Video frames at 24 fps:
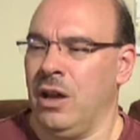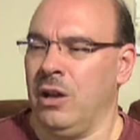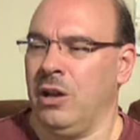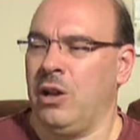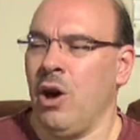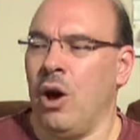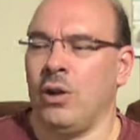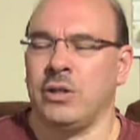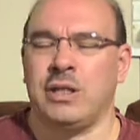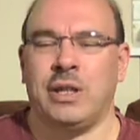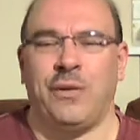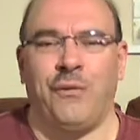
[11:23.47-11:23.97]

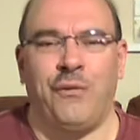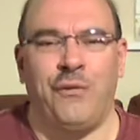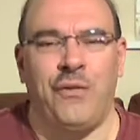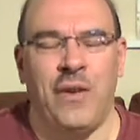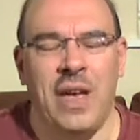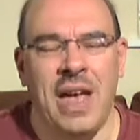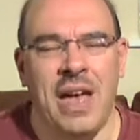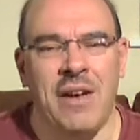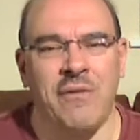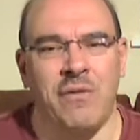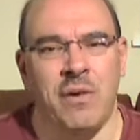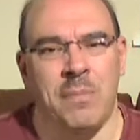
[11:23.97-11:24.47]
God's
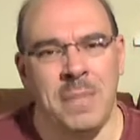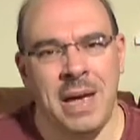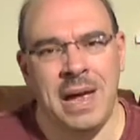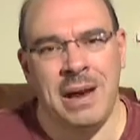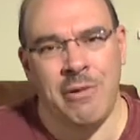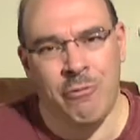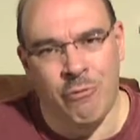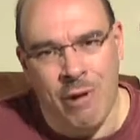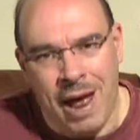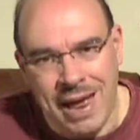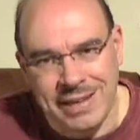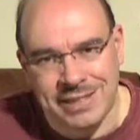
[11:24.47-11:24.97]
favour
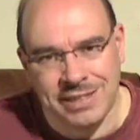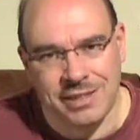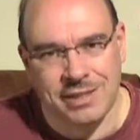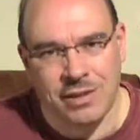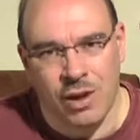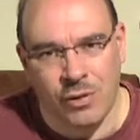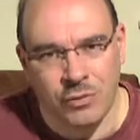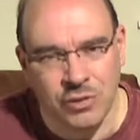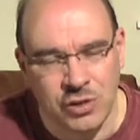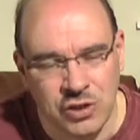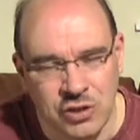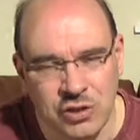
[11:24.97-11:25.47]
may rest
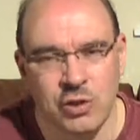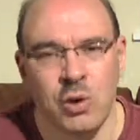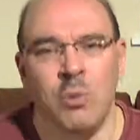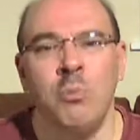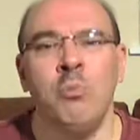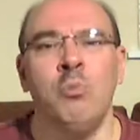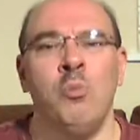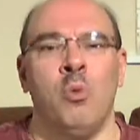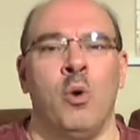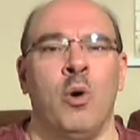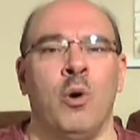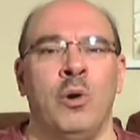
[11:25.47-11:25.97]
on
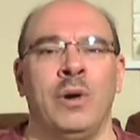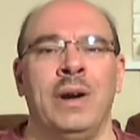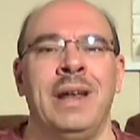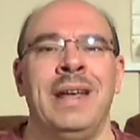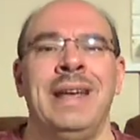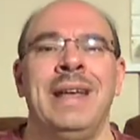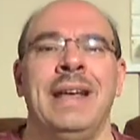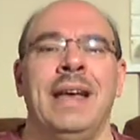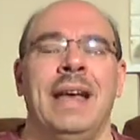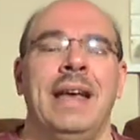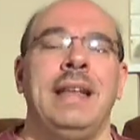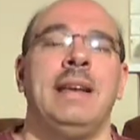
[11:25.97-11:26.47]
someone
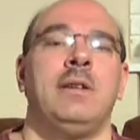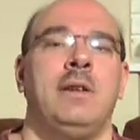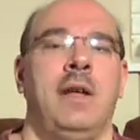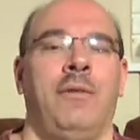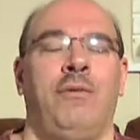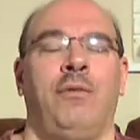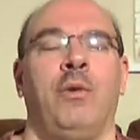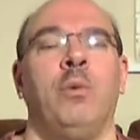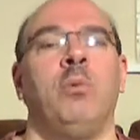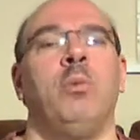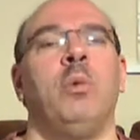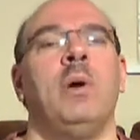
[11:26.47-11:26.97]
in a
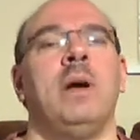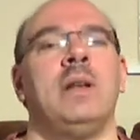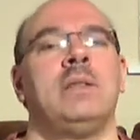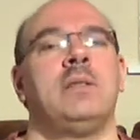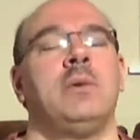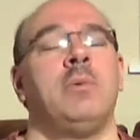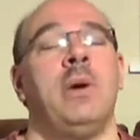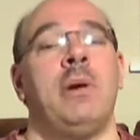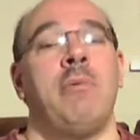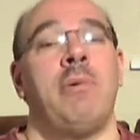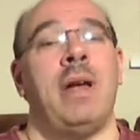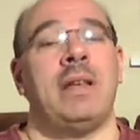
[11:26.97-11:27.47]
different way
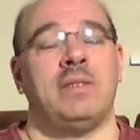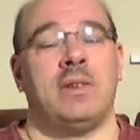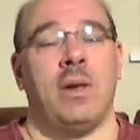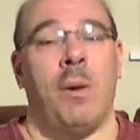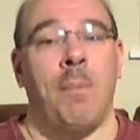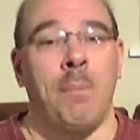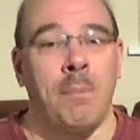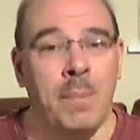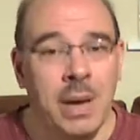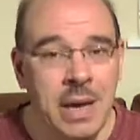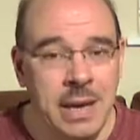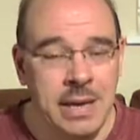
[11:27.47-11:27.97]
to it rests
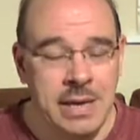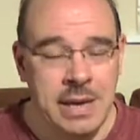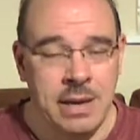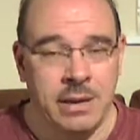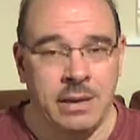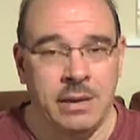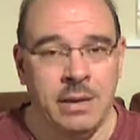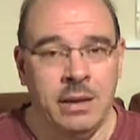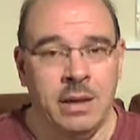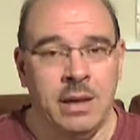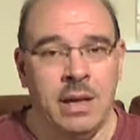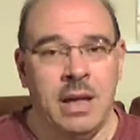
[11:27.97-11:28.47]
on me.
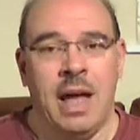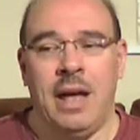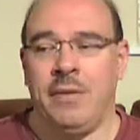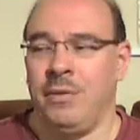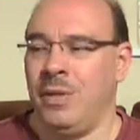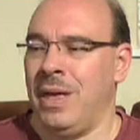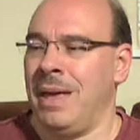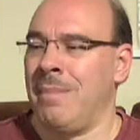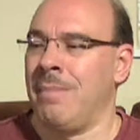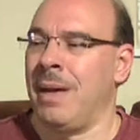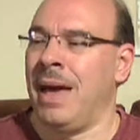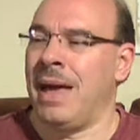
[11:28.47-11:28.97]

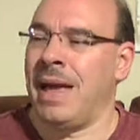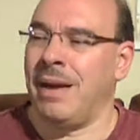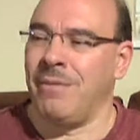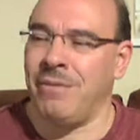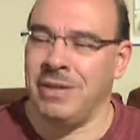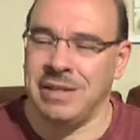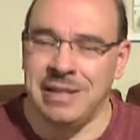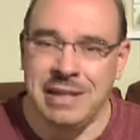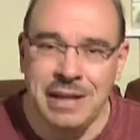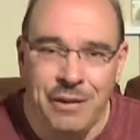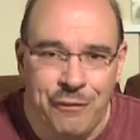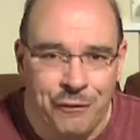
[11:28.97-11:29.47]
They may have
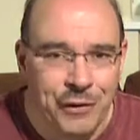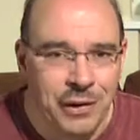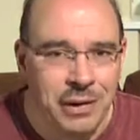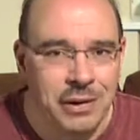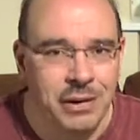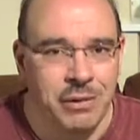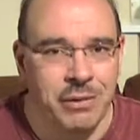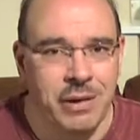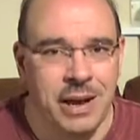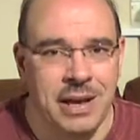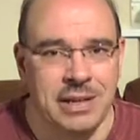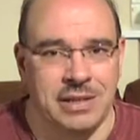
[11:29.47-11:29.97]
a
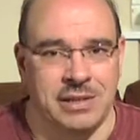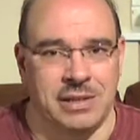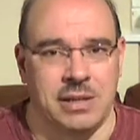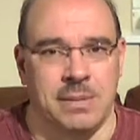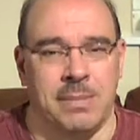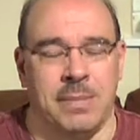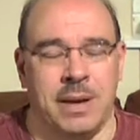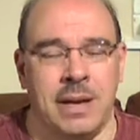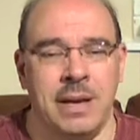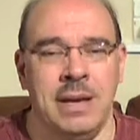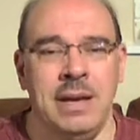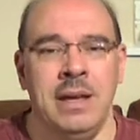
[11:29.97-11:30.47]
different grace to
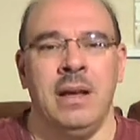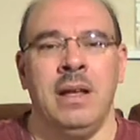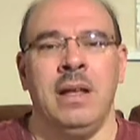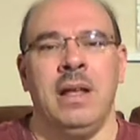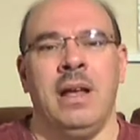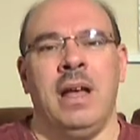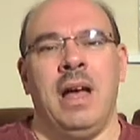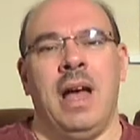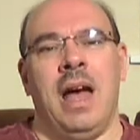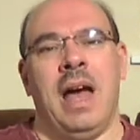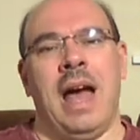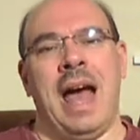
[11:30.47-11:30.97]
me,
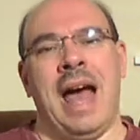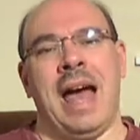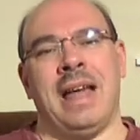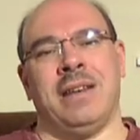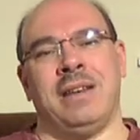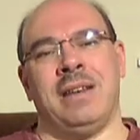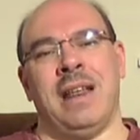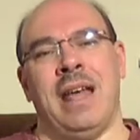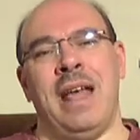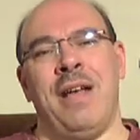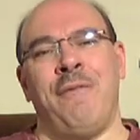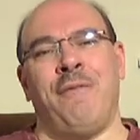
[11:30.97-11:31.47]

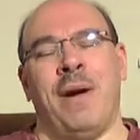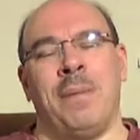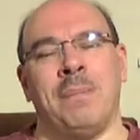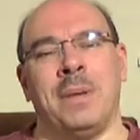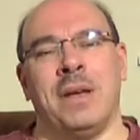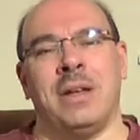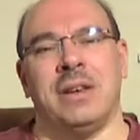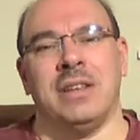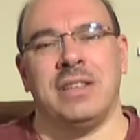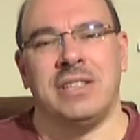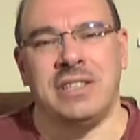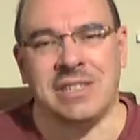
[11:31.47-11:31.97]
and if I'm
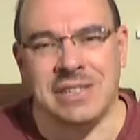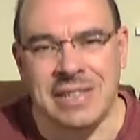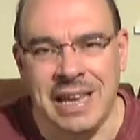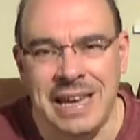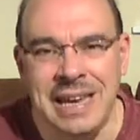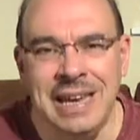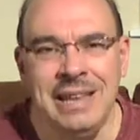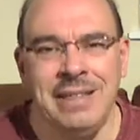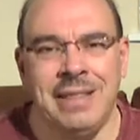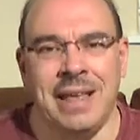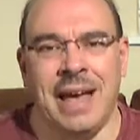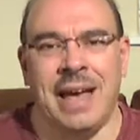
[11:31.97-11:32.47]
going to
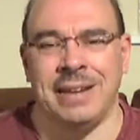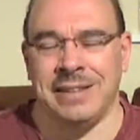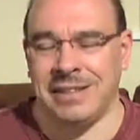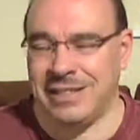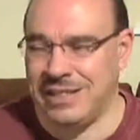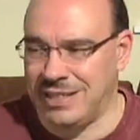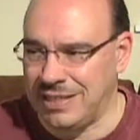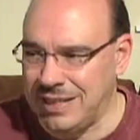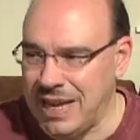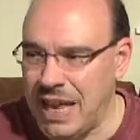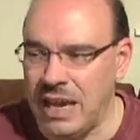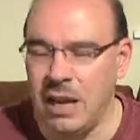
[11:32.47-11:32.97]
see that and
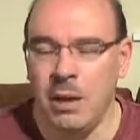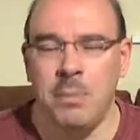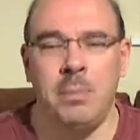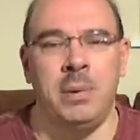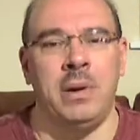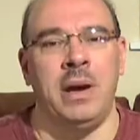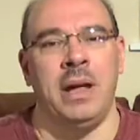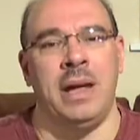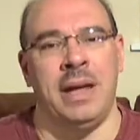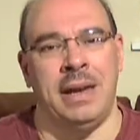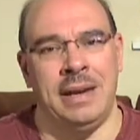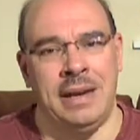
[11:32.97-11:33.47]

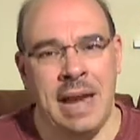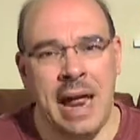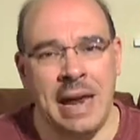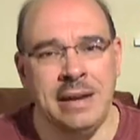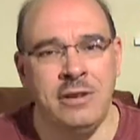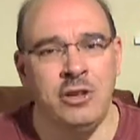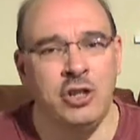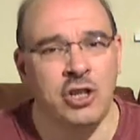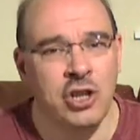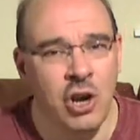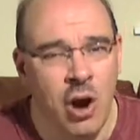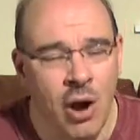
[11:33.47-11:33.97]
celebrate and
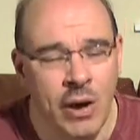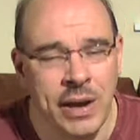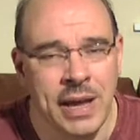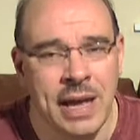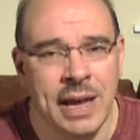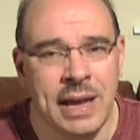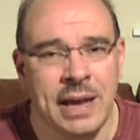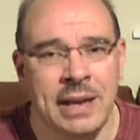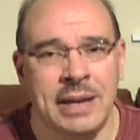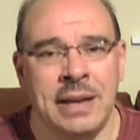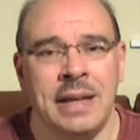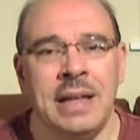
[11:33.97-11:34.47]
enjoy
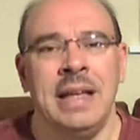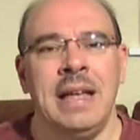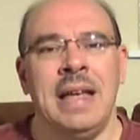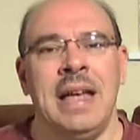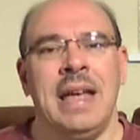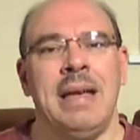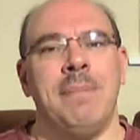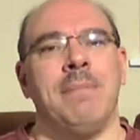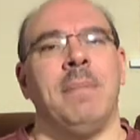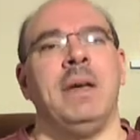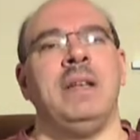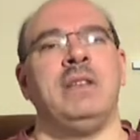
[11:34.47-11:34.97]
it,
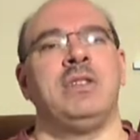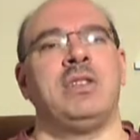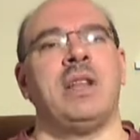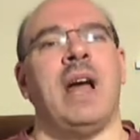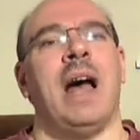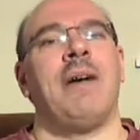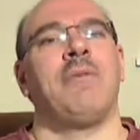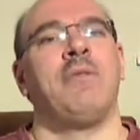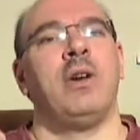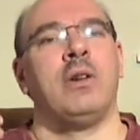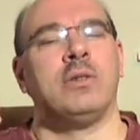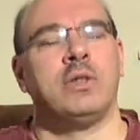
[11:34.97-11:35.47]
it means
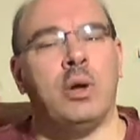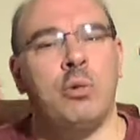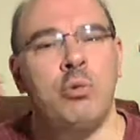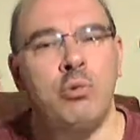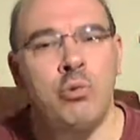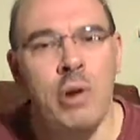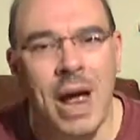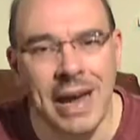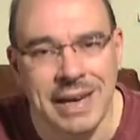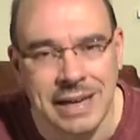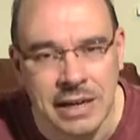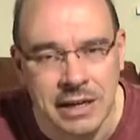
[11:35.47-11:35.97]
that I've got to
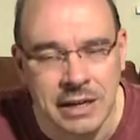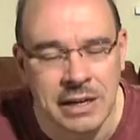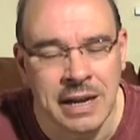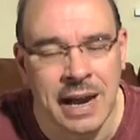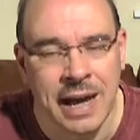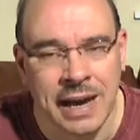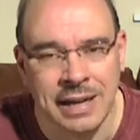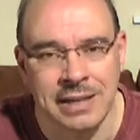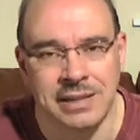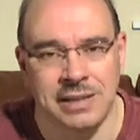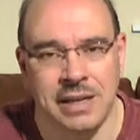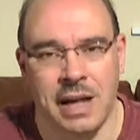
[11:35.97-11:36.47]

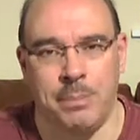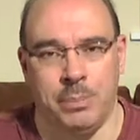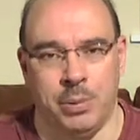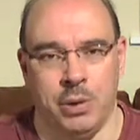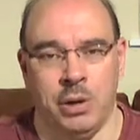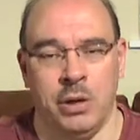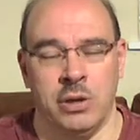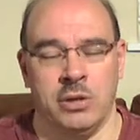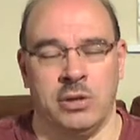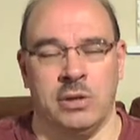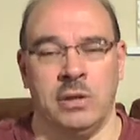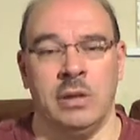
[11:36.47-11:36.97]
recognise that
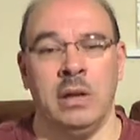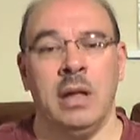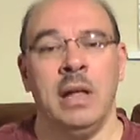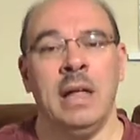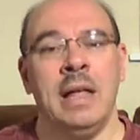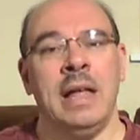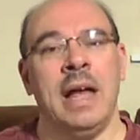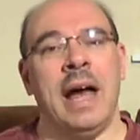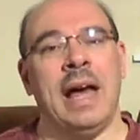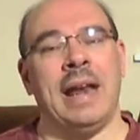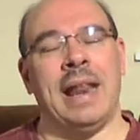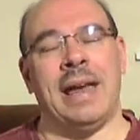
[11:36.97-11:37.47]
person,
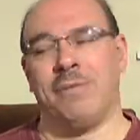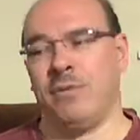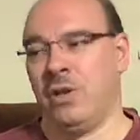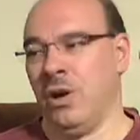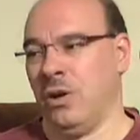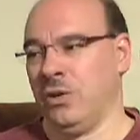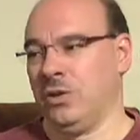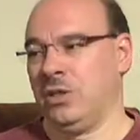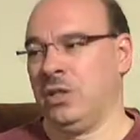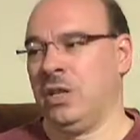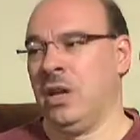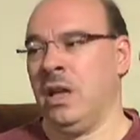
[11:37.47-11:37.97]
and I've
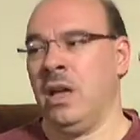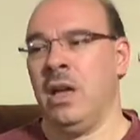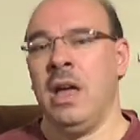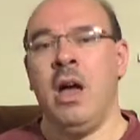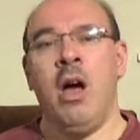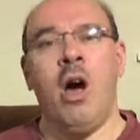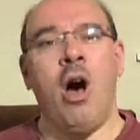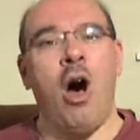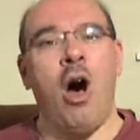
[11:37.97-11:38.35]
got to